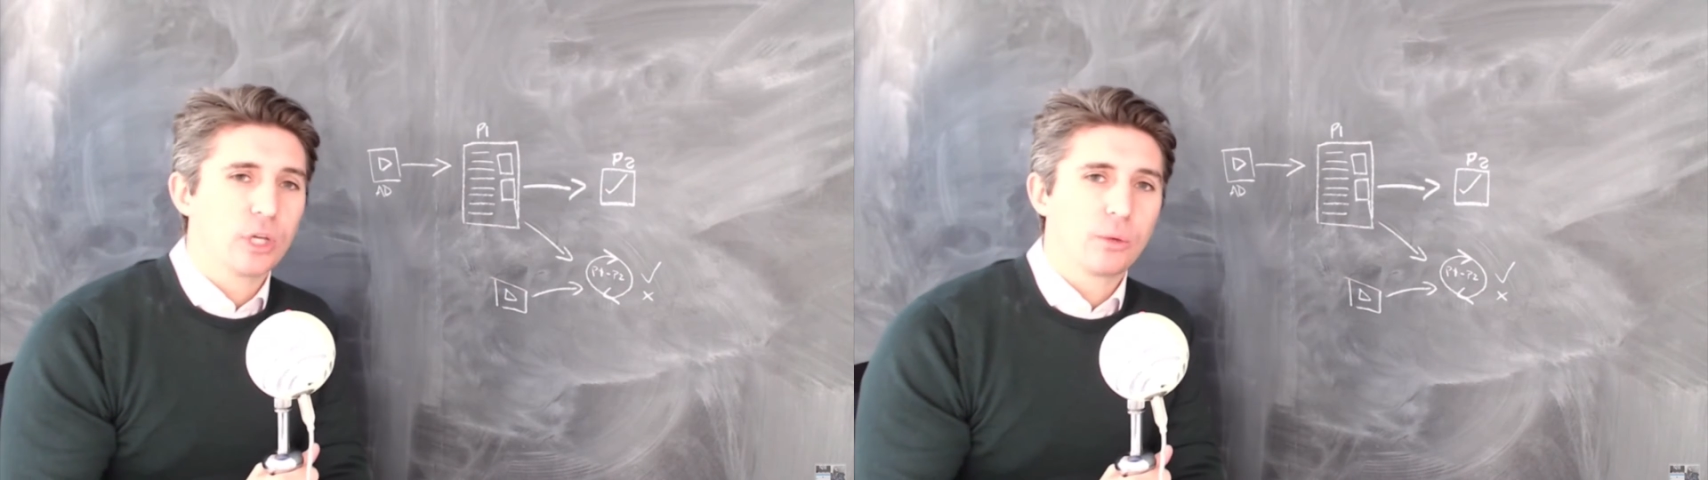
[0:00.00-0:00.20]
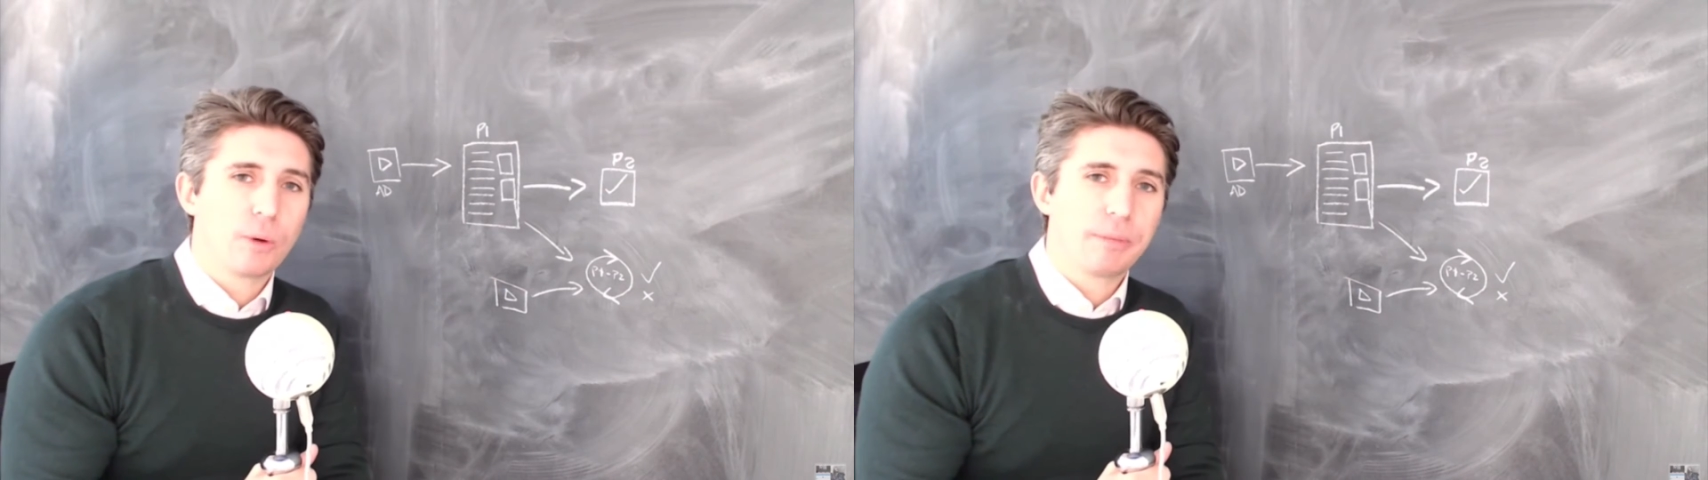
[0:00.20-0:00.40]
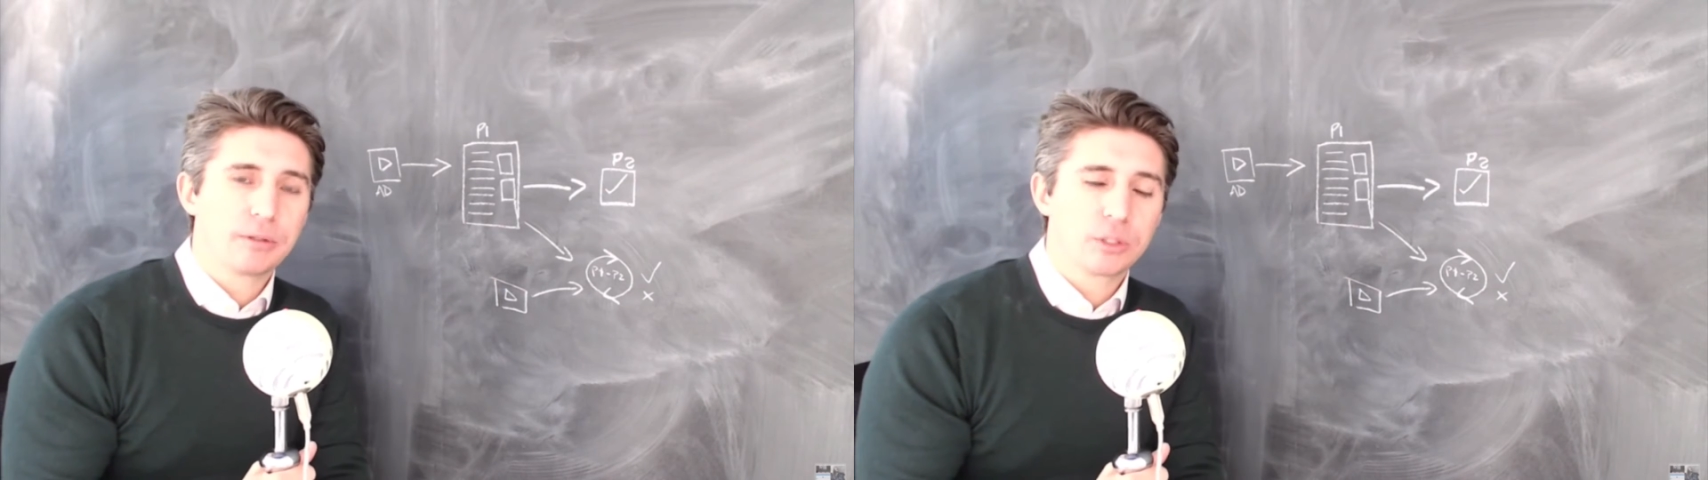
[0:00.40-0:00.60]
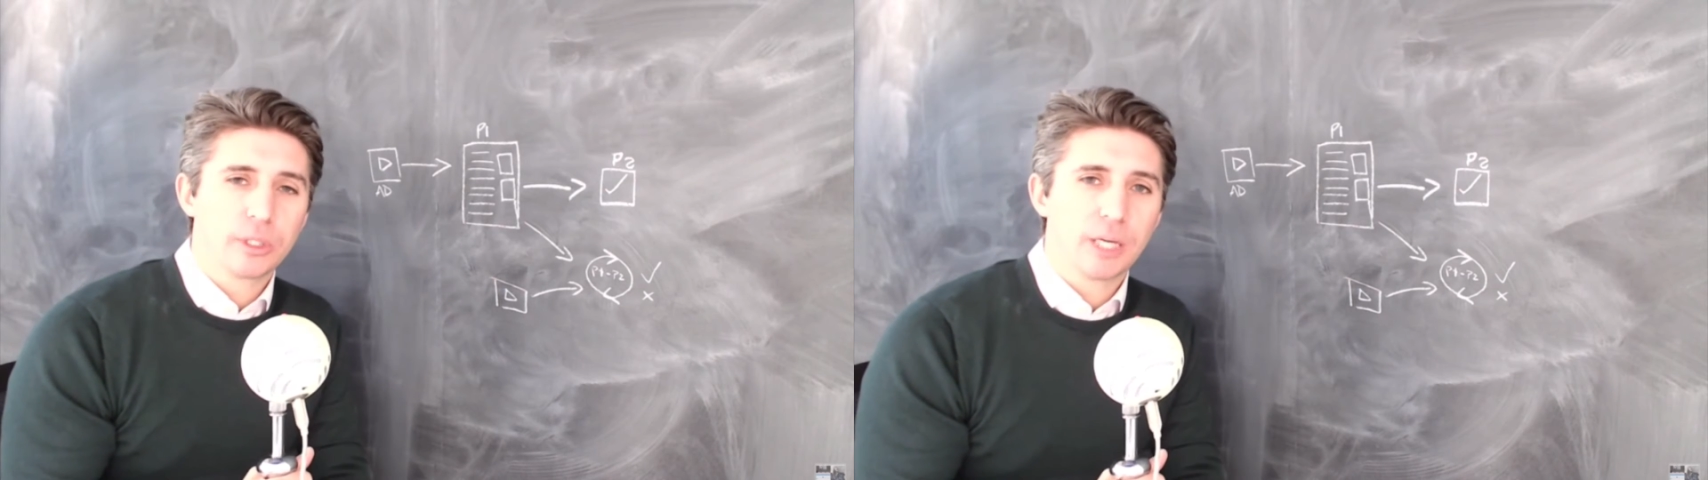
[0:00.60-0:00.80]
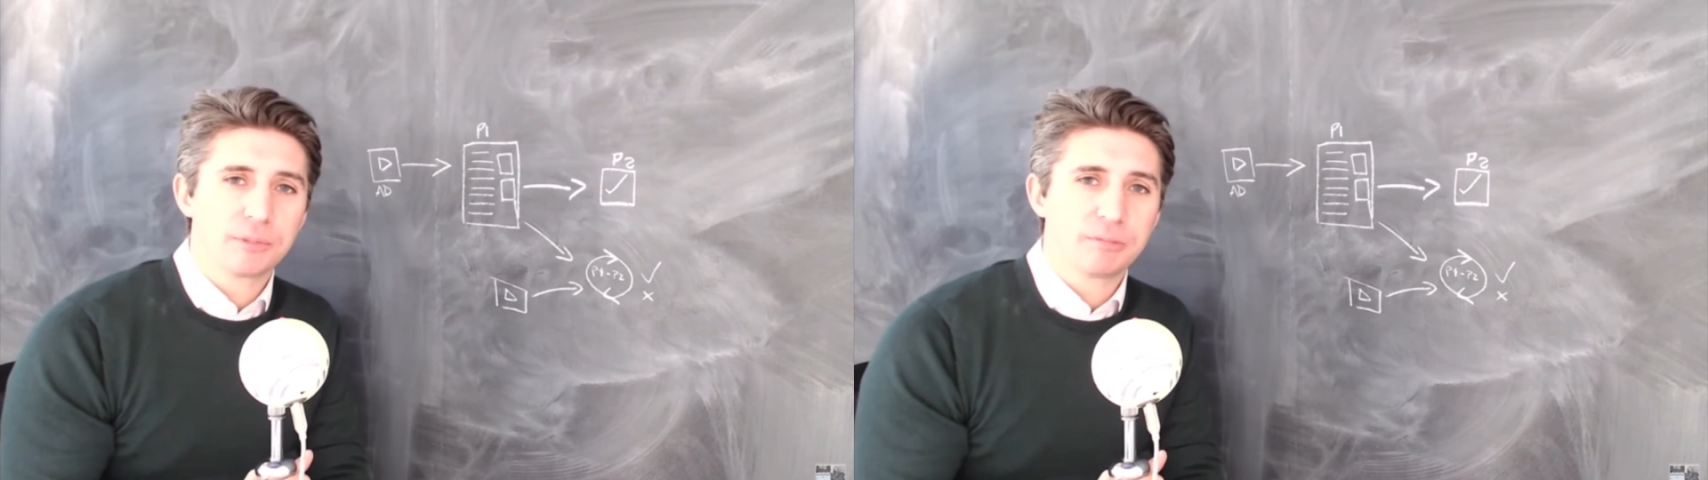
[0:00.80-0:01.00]
Like when someone
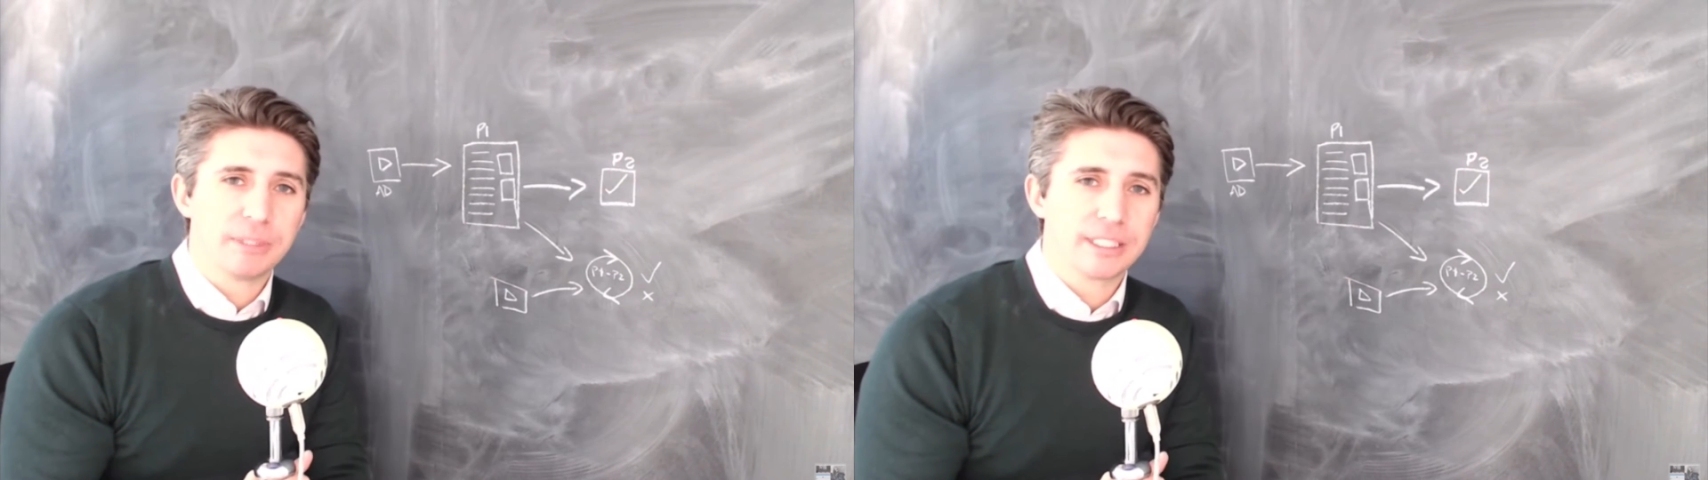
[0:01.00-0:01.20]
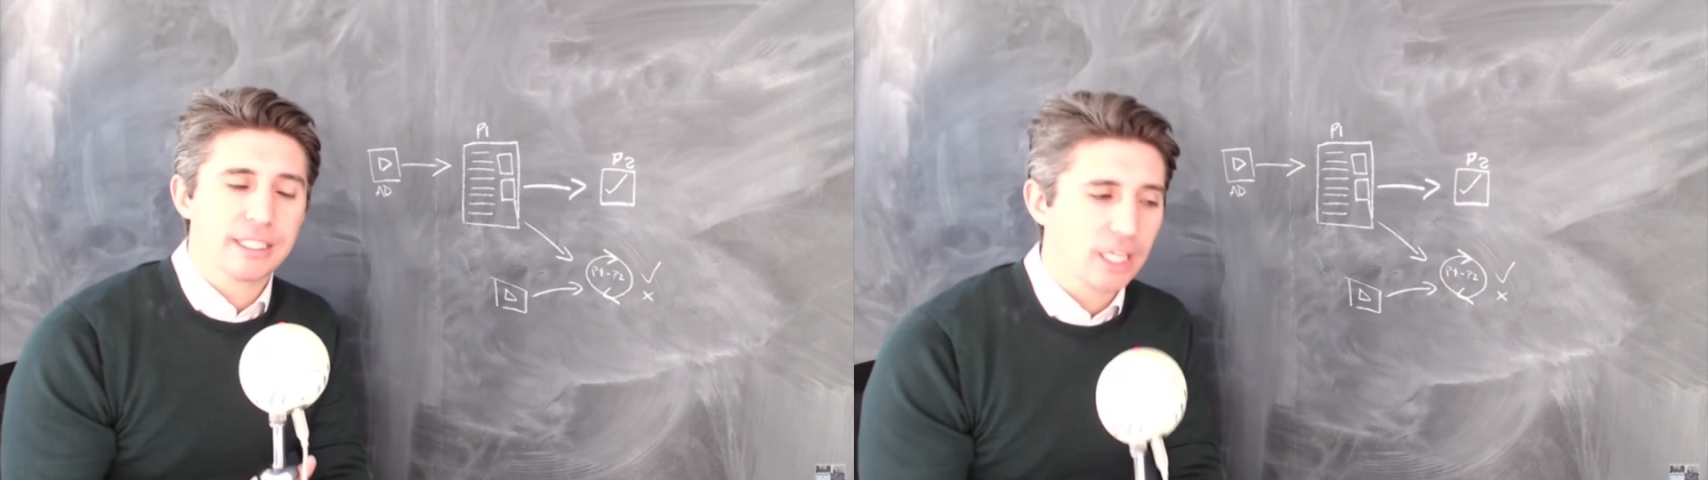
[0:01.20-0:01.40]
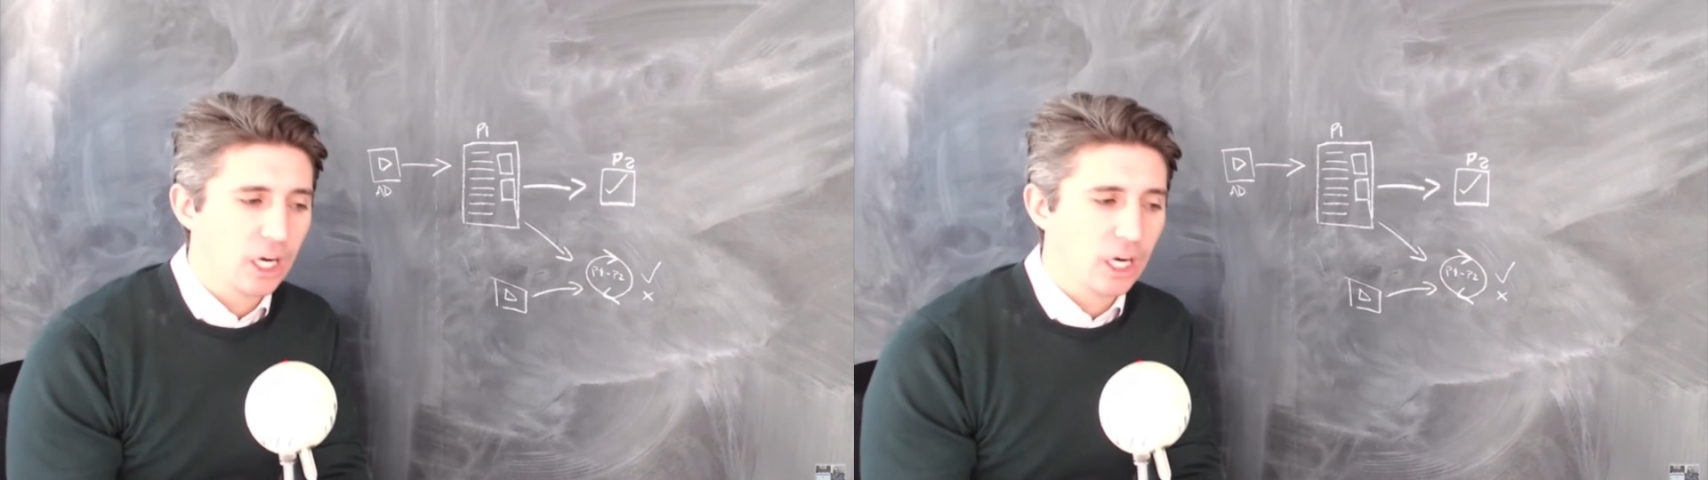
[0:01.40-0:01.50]
comes to me and says,